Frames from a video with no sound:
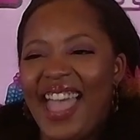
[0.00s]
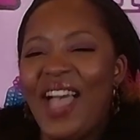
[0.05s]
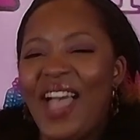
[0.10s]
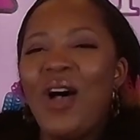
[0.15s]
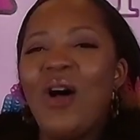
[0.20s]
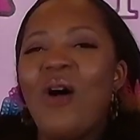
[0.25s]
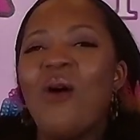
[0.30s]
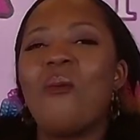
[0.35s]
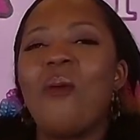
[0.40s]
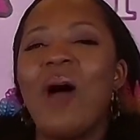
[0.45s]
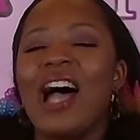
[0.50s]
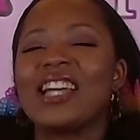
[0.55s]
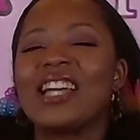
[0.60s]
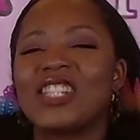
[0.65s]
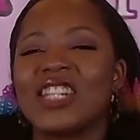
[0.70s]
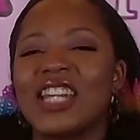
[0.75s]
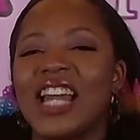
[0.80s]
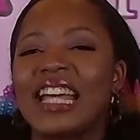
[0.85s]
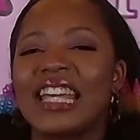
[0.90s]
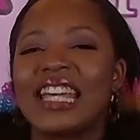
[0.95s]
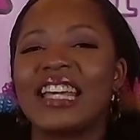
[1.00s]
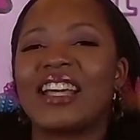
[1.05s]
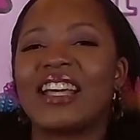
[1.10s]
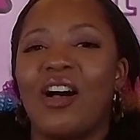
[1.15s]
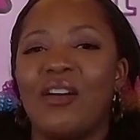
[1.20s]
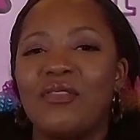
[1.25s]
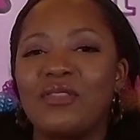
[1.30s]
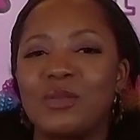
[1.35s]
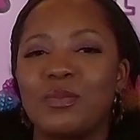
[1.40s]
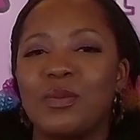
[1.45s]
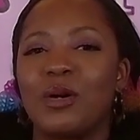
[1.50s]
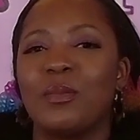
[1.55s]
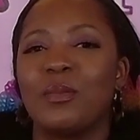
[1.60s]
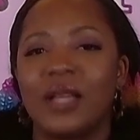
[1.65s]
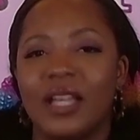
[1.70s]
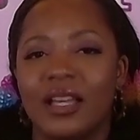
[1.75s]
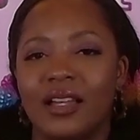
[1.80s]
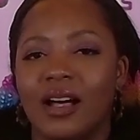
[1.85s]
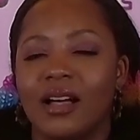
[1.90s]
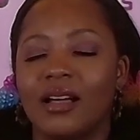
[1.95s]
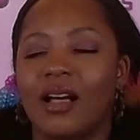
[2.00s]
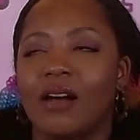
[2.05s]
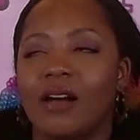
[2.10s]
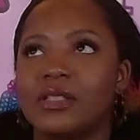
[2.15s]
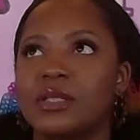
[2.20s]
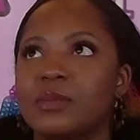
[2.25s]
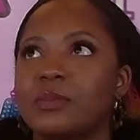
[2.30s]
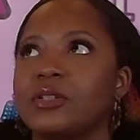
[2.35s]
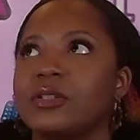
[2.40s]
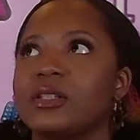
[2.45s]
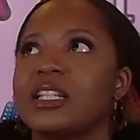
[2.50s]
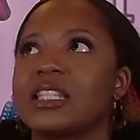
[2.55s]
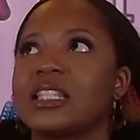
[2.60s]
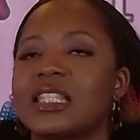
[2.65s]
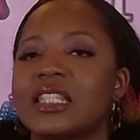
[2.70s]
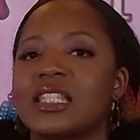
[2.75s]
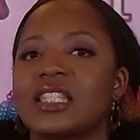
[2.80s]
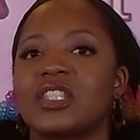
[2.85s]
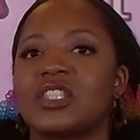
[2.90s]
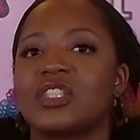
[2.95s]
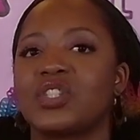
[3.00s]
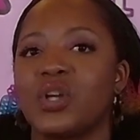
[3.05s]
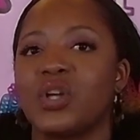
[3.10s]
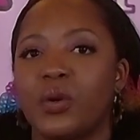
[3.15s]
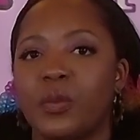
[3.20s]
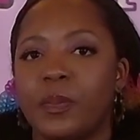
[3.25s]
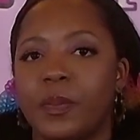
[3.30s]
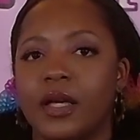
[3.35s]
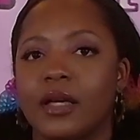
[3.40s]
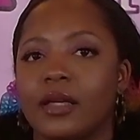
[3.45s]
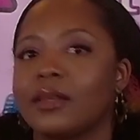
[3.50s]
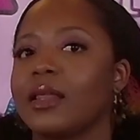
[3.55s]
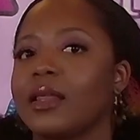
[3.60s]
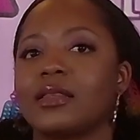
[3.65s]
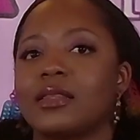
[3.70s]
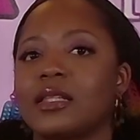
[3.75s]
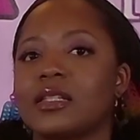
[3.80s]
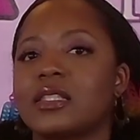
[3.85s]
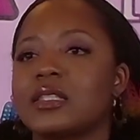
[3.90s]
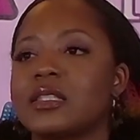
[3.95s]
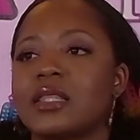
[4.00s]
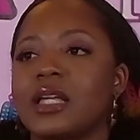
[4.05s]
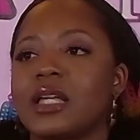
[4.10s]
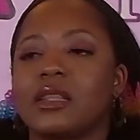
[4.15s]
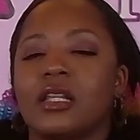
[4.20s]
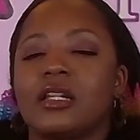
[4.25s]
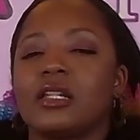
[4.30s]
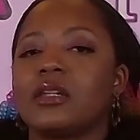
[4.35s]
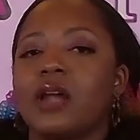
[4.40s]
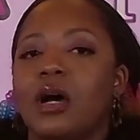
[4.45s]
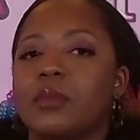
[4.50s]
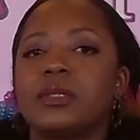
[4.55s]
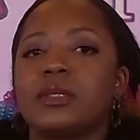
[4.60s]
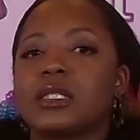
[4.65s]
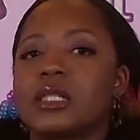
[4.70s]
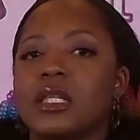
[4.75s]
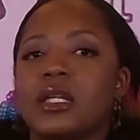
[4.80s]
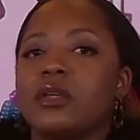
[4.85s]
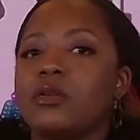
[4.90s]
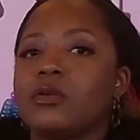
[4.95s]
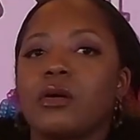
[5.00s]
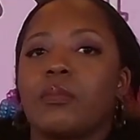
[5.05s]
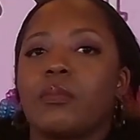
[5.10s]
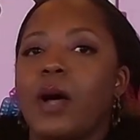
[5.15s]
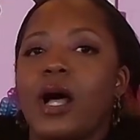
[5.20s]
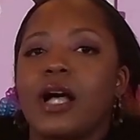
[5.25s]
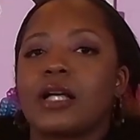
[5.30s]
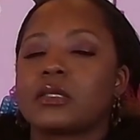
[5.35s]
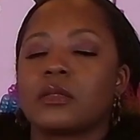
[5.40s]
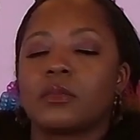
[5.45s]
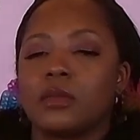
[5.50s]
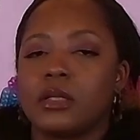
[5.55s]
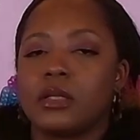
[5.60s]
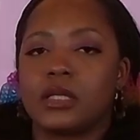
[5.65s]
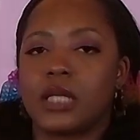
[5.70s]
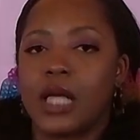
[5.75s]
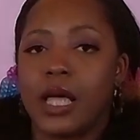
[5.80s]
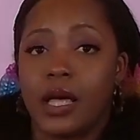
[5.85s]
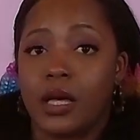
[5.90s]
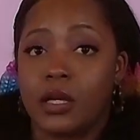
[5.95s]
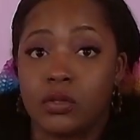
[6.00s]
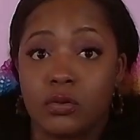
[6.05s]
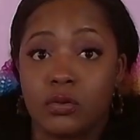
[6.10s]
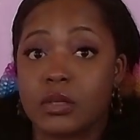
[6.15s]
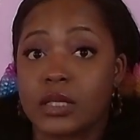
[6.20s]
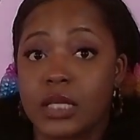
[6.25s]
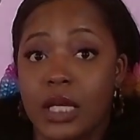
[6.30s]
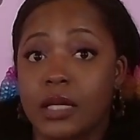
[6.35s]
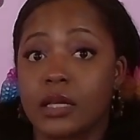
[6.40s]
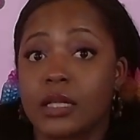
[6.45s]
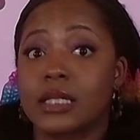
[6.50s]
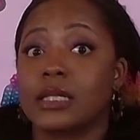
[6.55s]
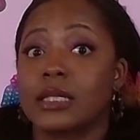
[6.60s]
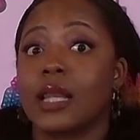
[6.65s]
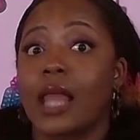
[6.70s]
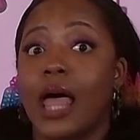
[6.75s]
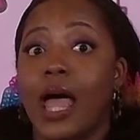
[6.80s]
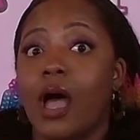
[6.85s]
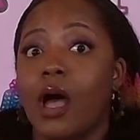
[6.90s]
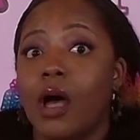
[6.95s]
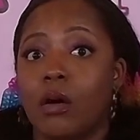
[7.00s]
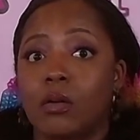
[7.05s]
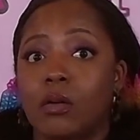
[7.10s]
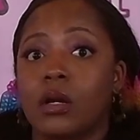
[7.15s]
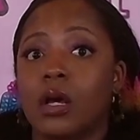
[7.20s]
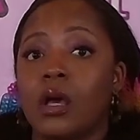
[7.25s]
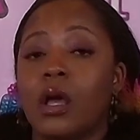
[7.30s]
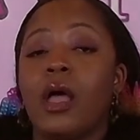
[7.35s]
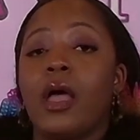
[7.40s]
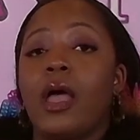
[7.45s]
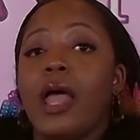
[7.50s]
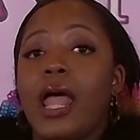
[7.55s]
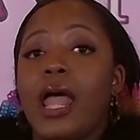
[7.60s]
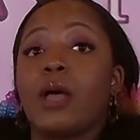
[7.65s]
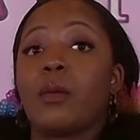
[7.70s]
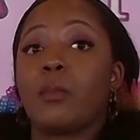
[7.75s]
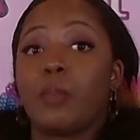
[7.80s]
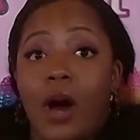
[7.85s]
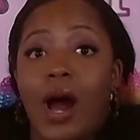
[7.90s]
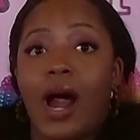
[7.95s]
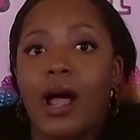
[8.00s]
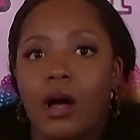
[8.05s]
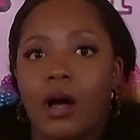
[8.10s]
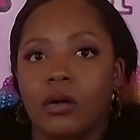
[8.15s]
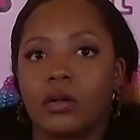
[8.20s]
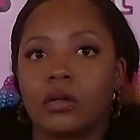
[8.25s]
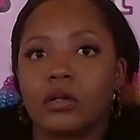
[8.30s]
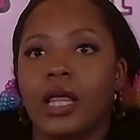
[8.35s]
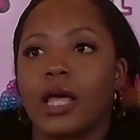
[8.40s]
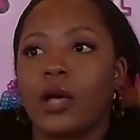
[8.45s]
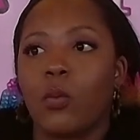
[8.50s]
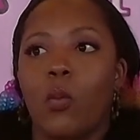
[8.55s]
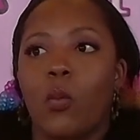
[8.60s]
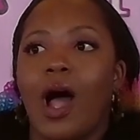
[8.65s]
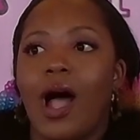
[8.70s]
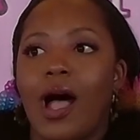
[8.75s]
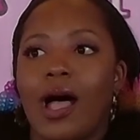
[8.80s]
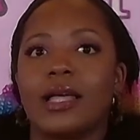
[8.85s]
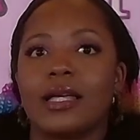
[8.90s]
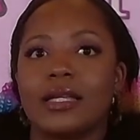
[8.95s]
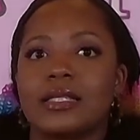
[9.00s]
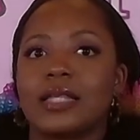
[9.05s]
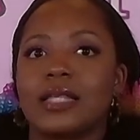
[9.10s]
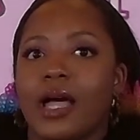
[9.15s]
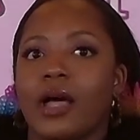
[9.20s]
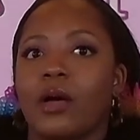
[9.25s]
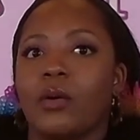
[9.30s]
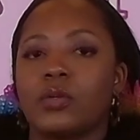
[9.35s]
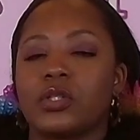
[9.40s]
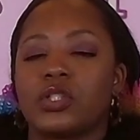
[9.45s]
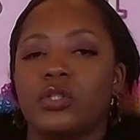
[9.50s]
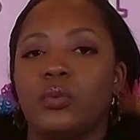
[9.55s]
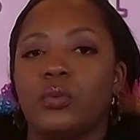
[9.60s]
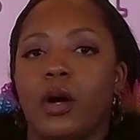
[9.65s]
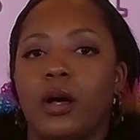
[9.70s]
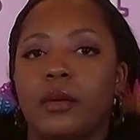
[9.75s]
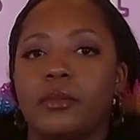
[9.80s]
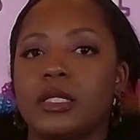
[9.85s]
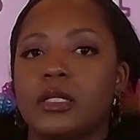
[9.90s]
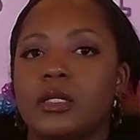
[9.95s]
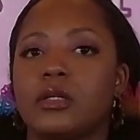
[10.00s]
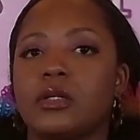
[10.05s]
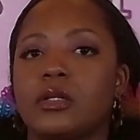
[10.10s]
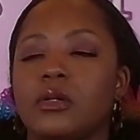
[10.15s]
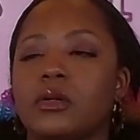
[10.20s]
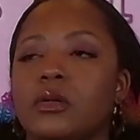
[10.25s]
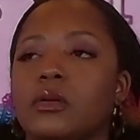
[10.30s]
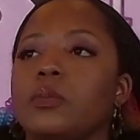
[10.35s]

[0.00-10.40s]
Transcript: Why should I get comfortable being uncomfortable? This is stupid. Like, this is like the dumbest thing you could possibly say. And you saying this loud and proud. Like, why is that what you want me to do?